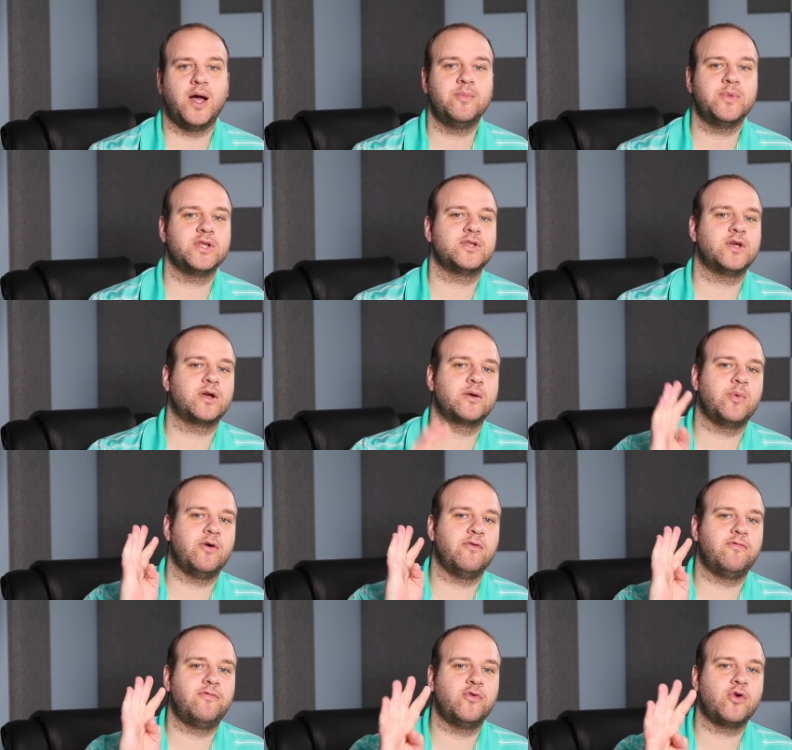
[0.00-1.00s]
I'm going to talk
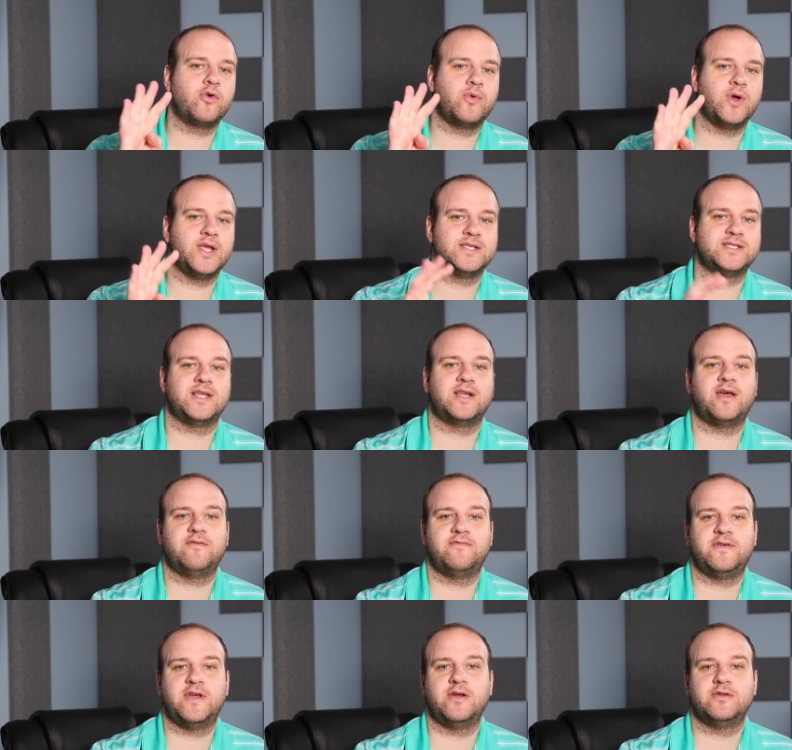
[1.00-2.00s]
about 4 ways that
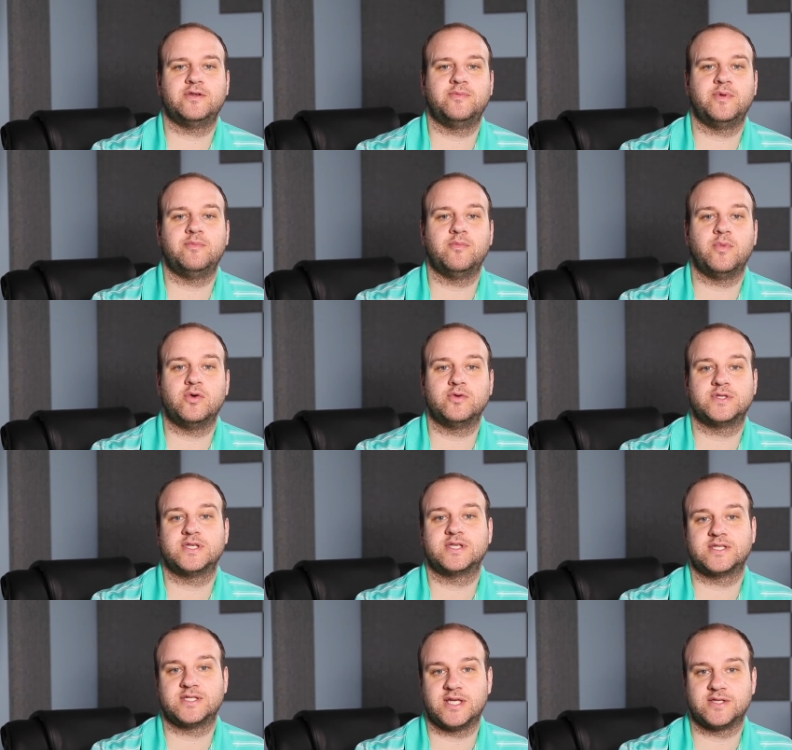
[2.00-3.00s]
I've found to be most
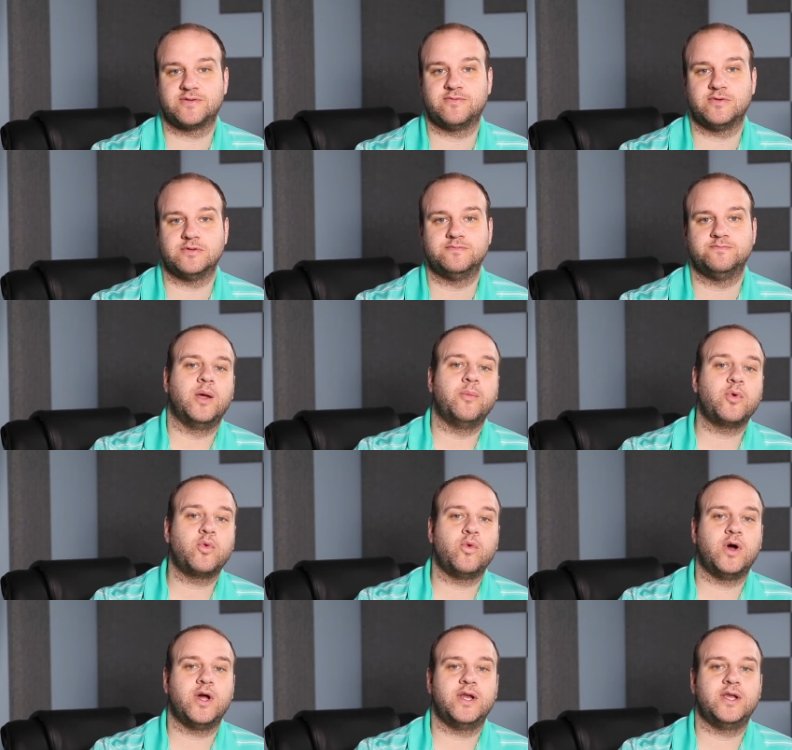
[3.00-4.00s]
successful. Number
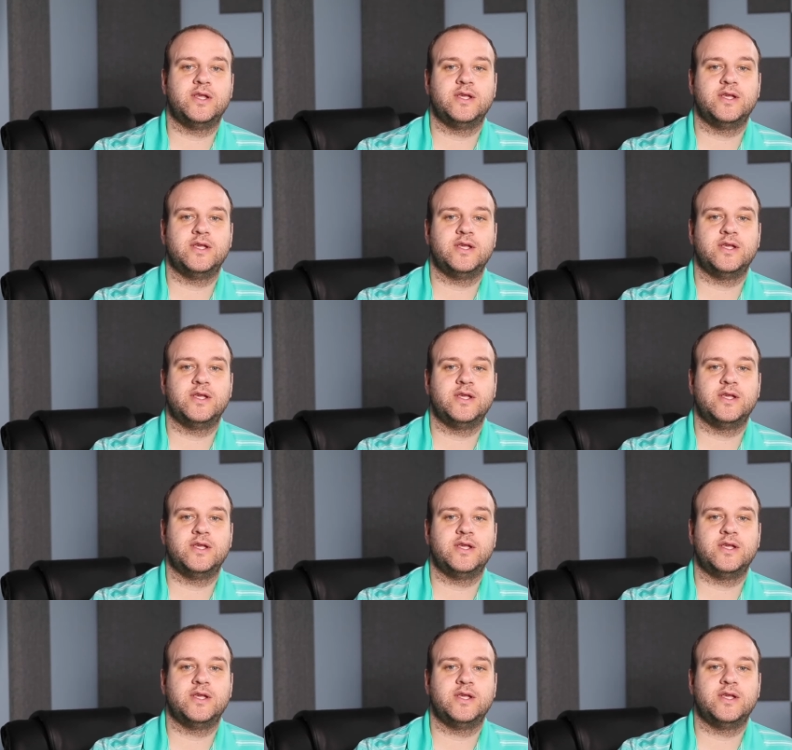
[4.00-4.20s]
1